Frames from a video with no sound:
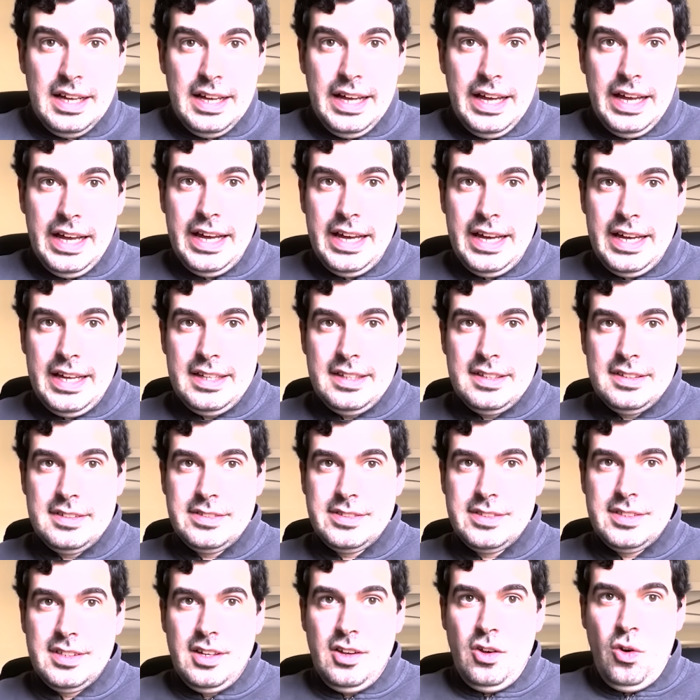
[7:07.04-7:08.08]
And
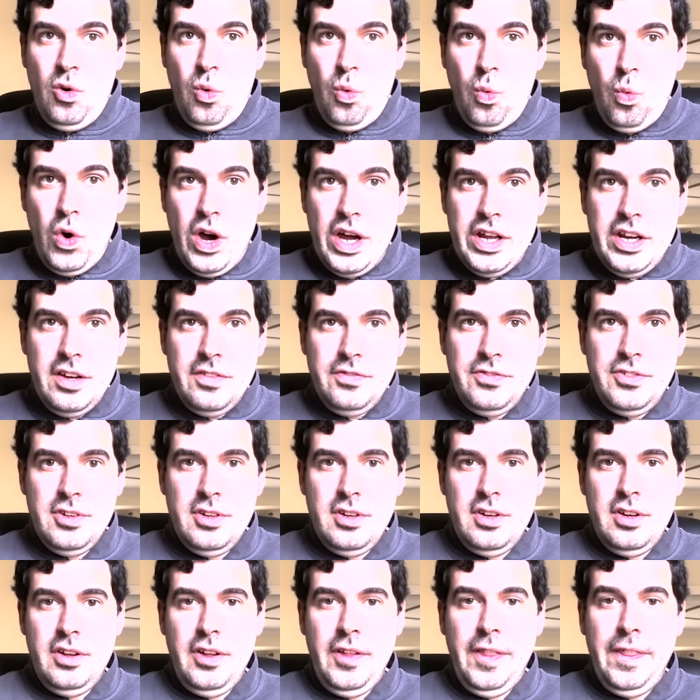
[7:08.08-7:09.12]
one of
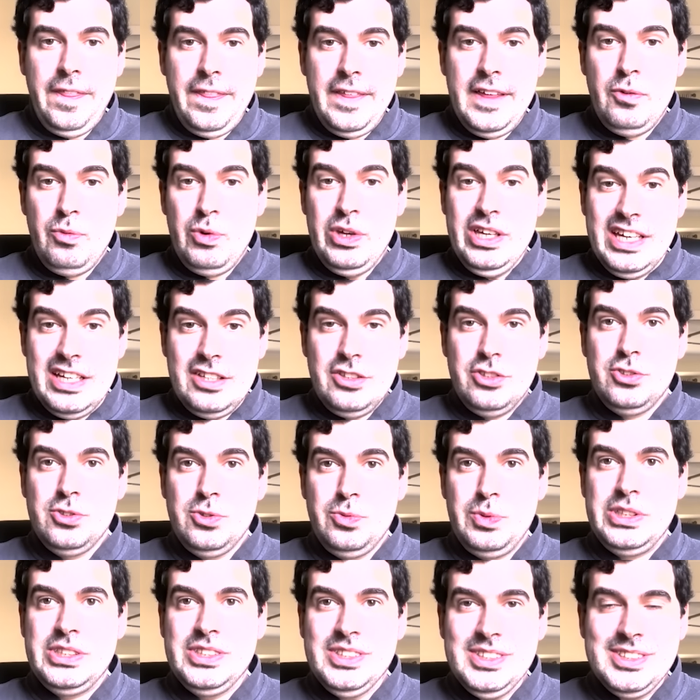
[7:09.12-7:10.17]
the thing we can do
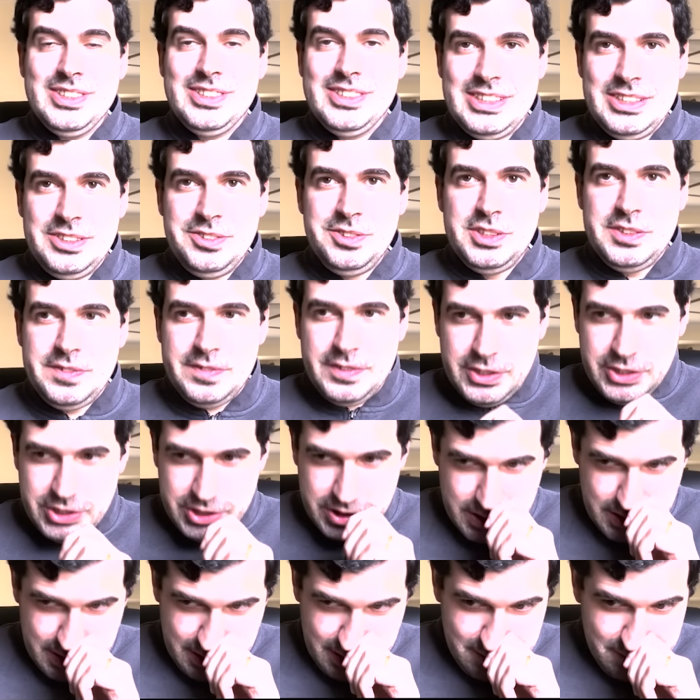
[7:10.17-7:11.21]
with a continuous
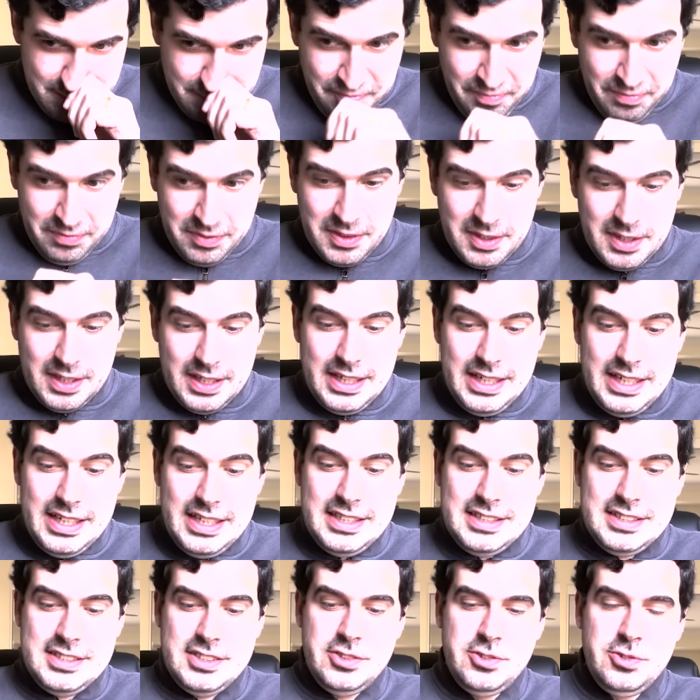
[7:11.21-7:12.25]
function
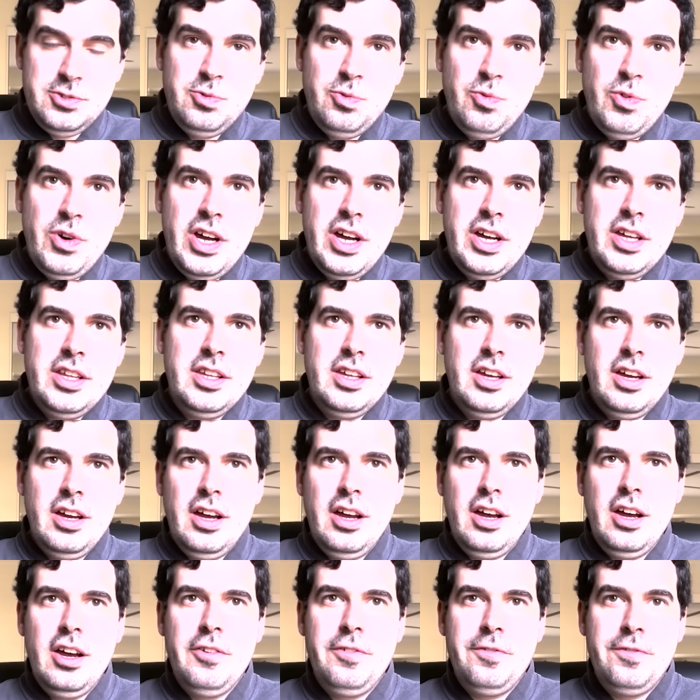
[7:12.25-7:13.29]
is to run
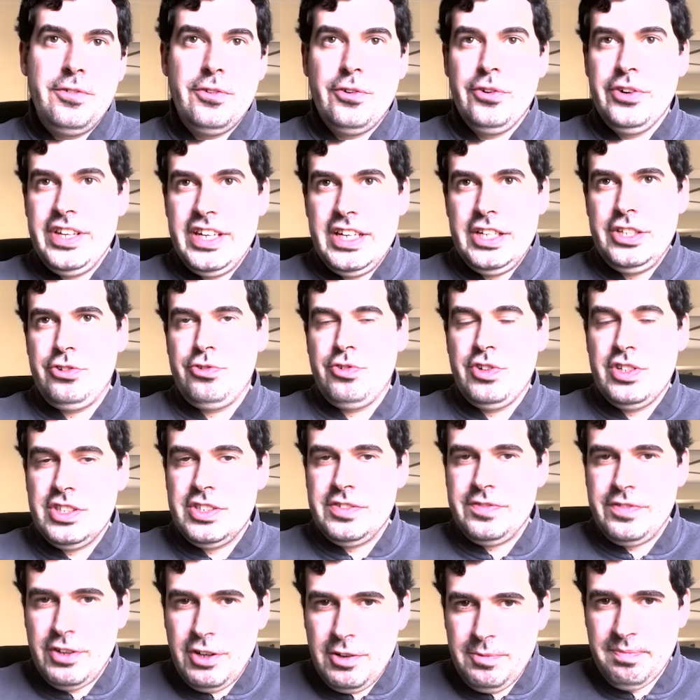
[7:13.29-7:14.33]
a Fourier
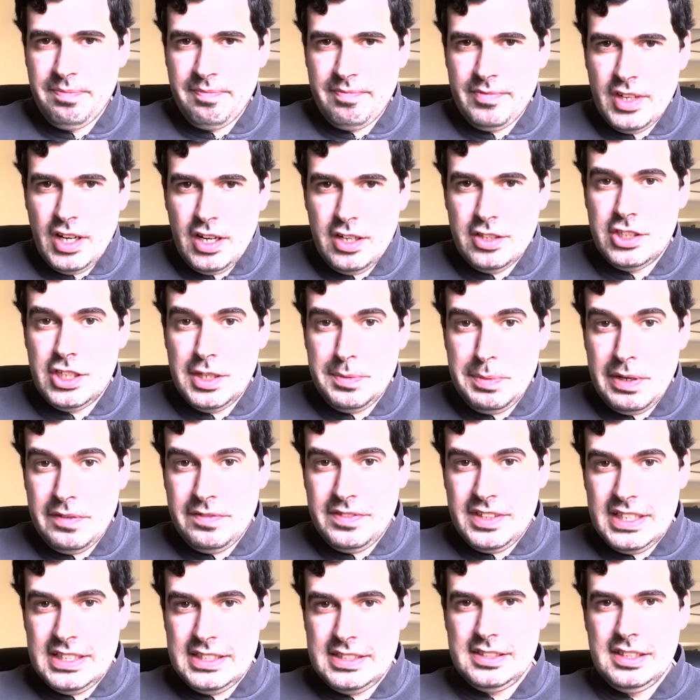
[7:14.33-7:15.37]
transform on top of
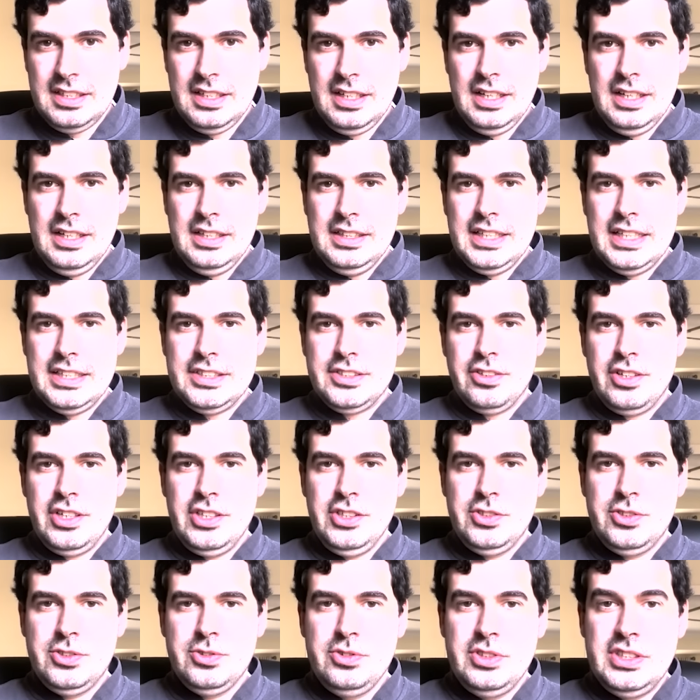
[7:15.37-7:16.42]
this that's going
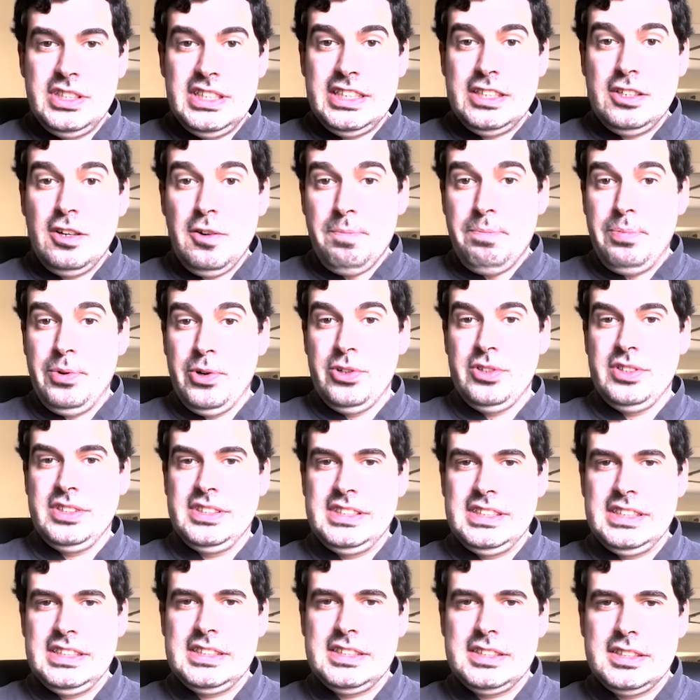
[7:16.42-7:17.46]
to decompose
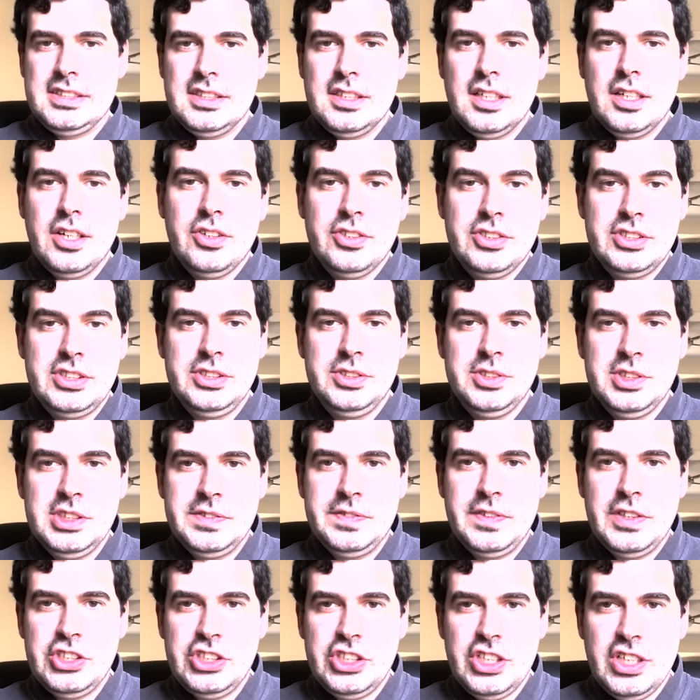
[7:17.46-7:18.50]
this continuous
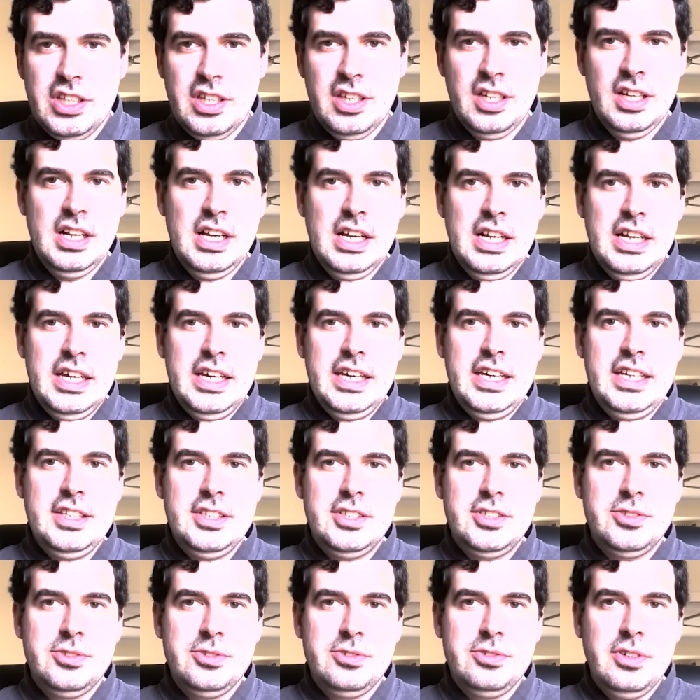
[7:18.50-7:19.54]
function
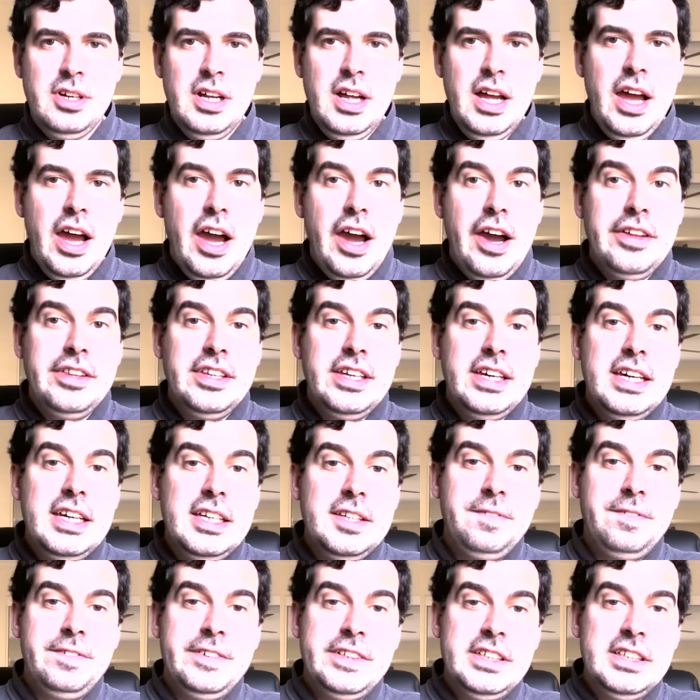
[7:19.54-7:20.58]
into an
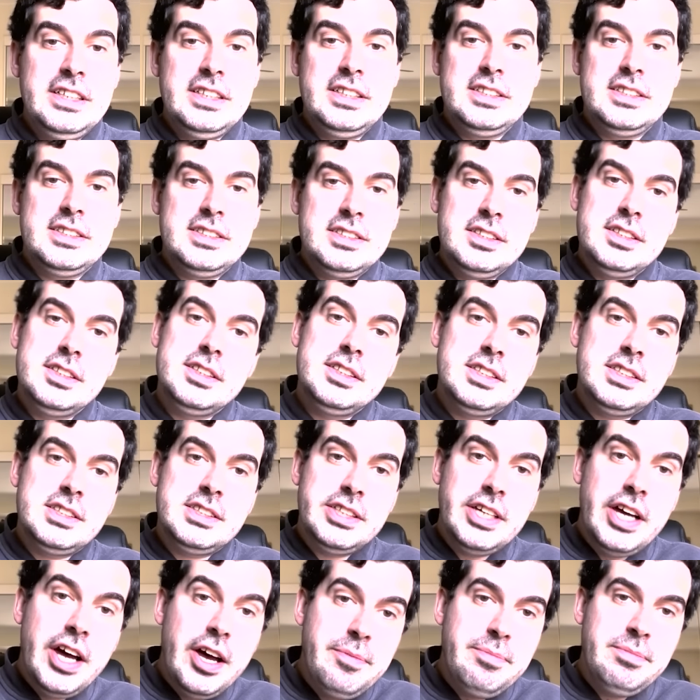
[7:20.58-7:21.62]
infinite
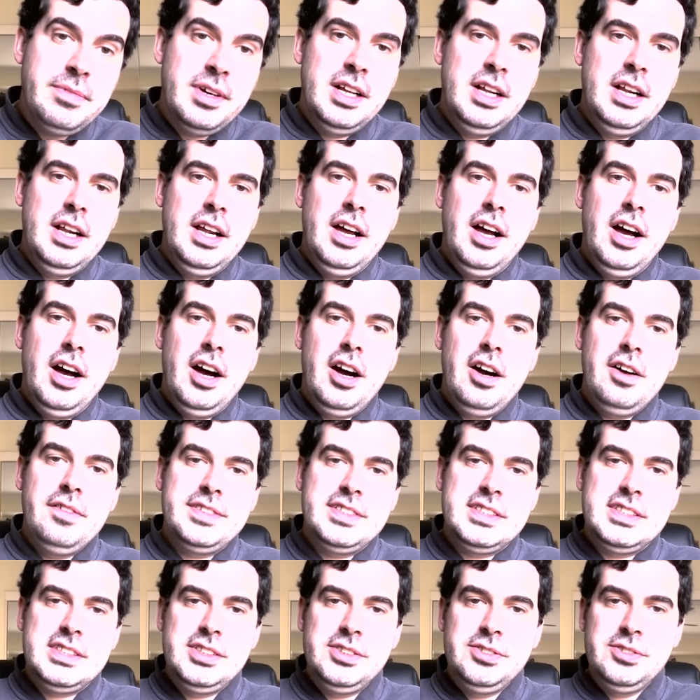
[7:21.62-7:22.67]
sum of
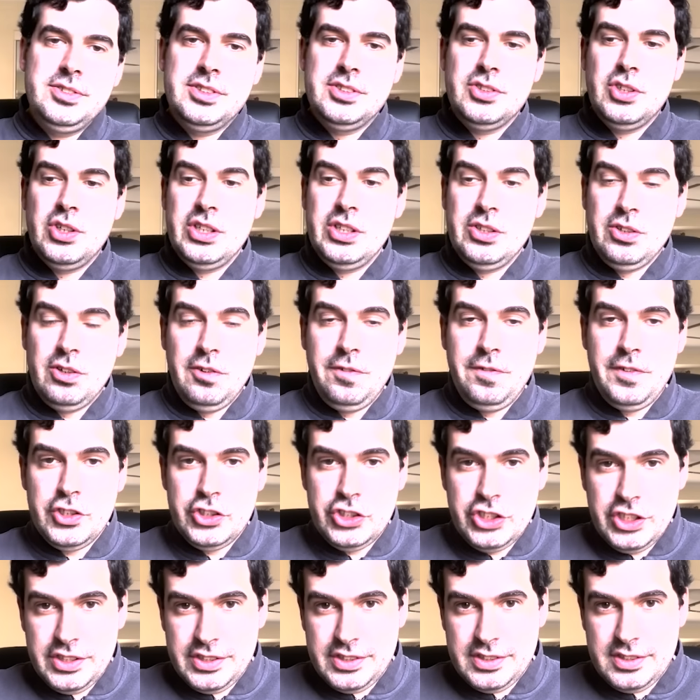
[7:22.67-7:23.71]
sinusoidal
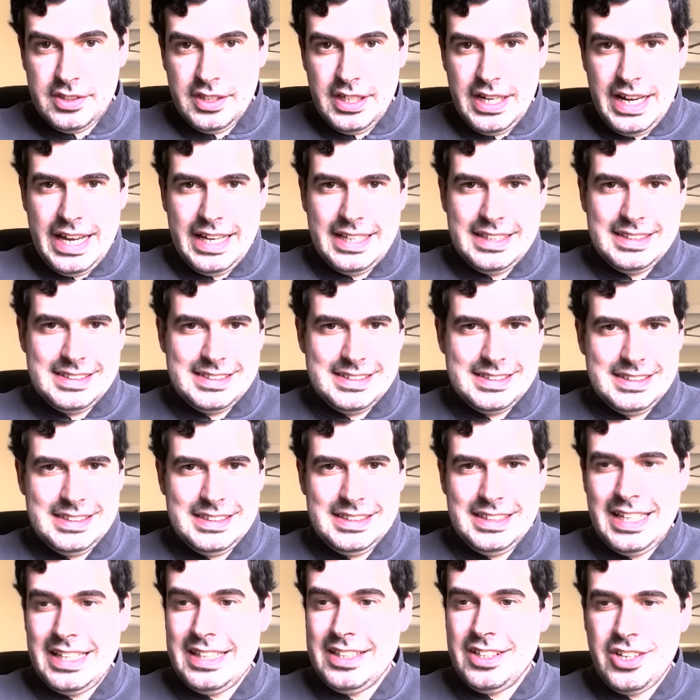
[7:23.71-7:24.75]
functions like
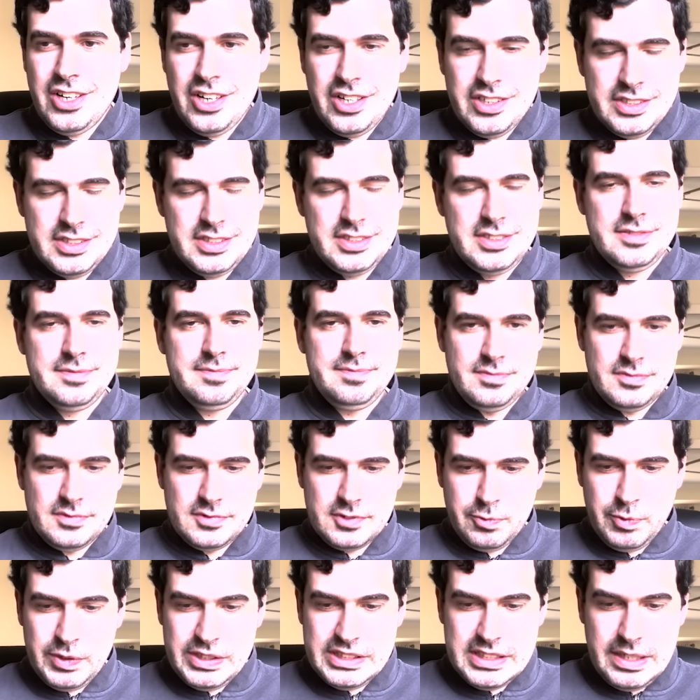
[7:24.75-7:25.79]
sin and cos
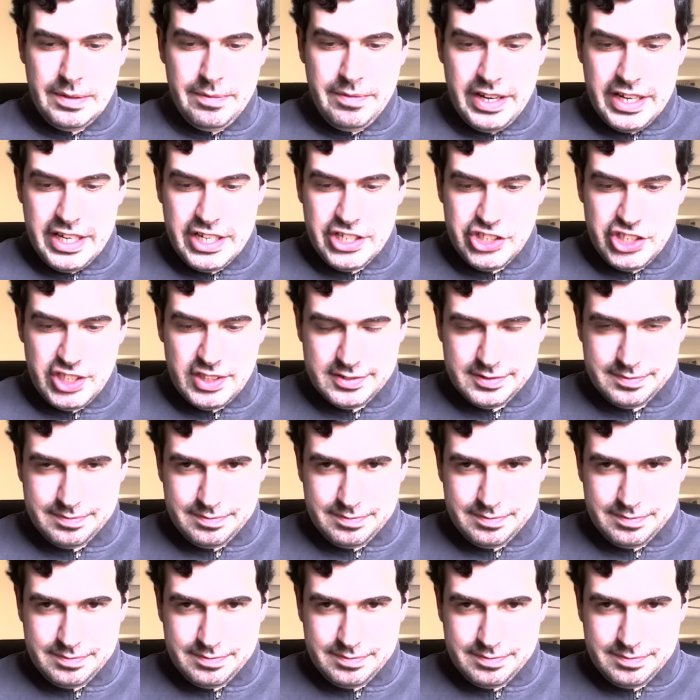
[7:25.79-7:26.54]
with some variation.